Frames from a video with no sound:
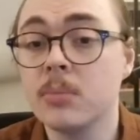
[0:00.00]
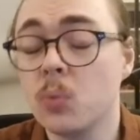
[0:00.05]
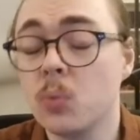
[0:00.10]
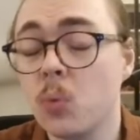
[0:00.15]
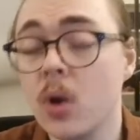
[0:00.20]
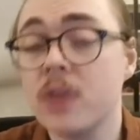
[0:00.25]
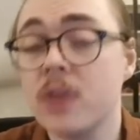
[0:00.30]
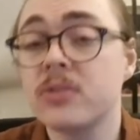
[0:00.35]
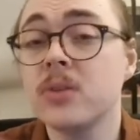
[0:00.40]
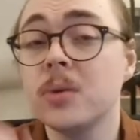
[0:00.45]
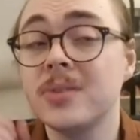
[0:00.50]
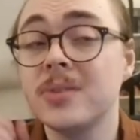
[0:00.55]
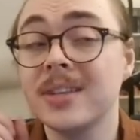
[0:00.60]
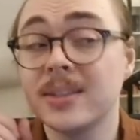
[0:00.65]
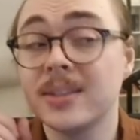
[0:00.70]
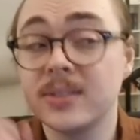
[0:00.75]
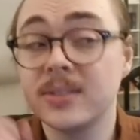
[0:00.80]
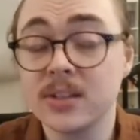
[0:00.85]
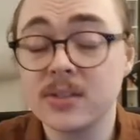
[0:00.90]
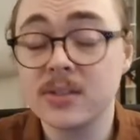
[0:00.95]
Worth noting,
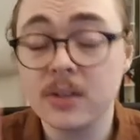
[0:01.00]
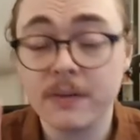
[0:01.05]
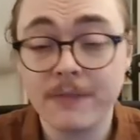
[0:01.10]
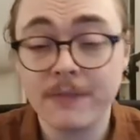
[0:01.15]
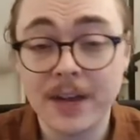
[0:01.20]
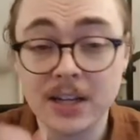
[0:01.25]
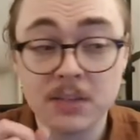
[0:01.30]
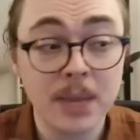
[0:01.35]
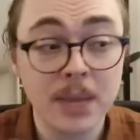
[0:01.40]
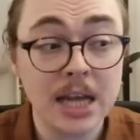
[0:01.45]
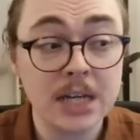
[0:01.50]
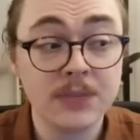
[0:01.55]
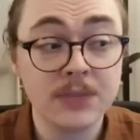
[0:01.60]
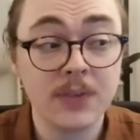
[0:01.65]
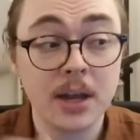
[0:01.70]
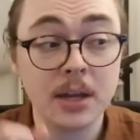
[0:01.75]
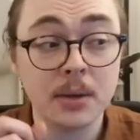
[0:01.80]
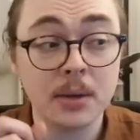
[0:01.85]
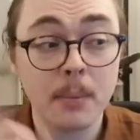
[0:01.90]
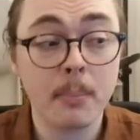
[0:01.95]
this doesn't affect
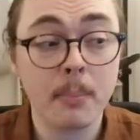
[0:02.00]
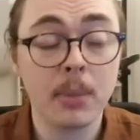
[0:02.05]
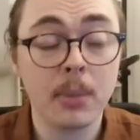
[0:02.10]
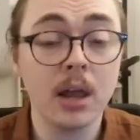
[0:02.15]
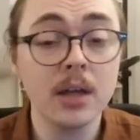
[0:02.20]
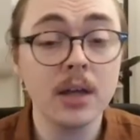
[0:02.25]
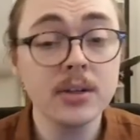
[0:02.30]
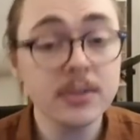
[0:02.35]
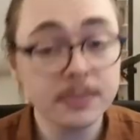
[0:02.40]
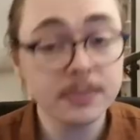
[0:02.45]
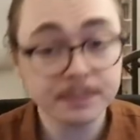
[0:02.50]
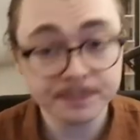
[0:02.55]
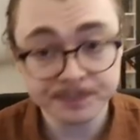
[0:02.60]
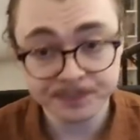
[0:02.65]
Petrified Blood.